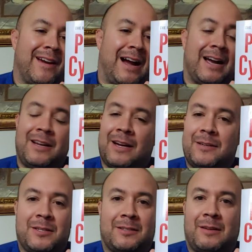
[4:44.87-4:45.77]
I, I,
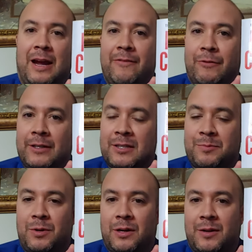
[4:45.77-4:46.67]
just I've read this
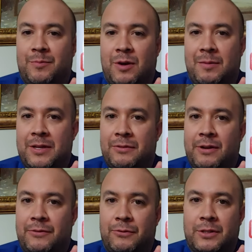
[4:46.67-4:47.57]
book probably
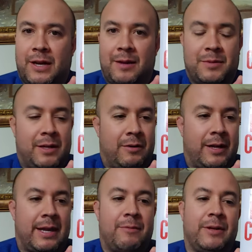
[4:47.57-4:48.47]
three or four times now, and
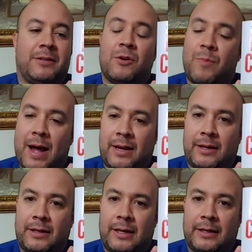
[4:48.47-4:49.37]
I can't wait to go
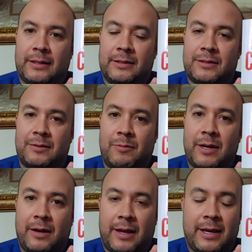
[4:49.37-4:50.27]
back and, and
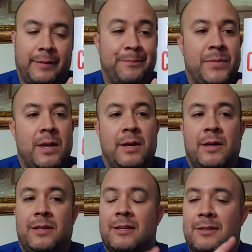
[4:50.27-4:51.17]
read it again.
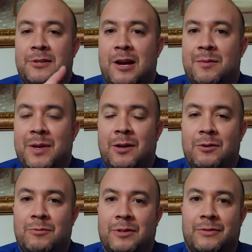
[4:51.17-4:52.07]
This is Chad
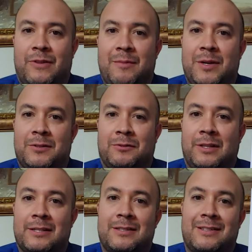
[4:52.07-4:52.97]
Armijo with five minutes or
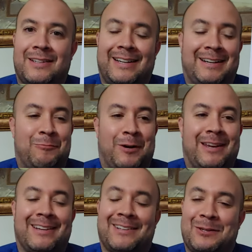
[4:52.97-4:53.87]
less, and we're
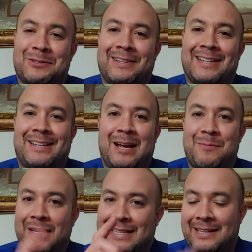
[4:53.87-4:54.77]
getting close to that
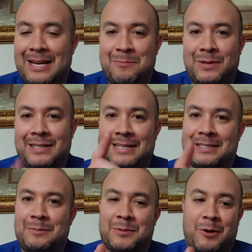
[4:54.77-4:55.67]
time. Hit that like button, that
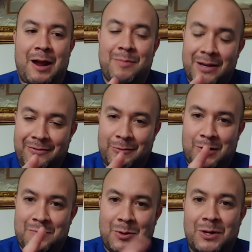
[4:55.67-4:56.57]
subscribe button if you
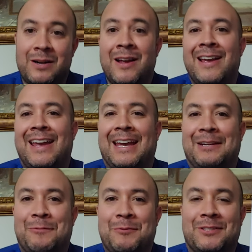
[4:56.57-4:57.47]
want more,
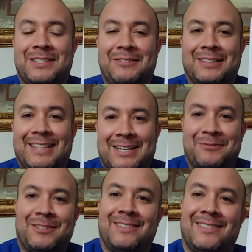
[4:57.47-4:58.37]
and we will see you on the
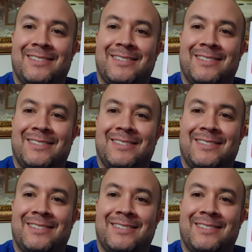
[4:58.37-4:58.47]
next one.